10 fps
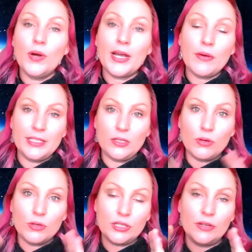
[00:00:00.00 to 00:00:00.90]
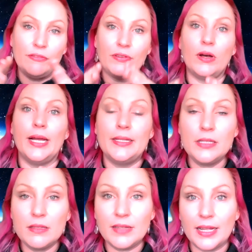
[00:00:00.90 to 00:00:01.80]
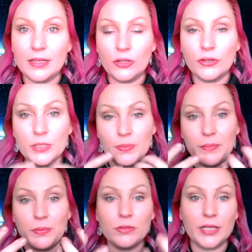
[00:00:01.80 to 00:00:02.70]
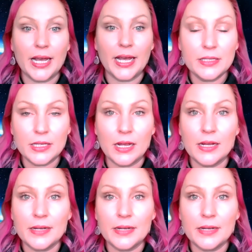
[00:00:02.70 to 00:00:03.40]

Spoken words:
are going to also find that those people that,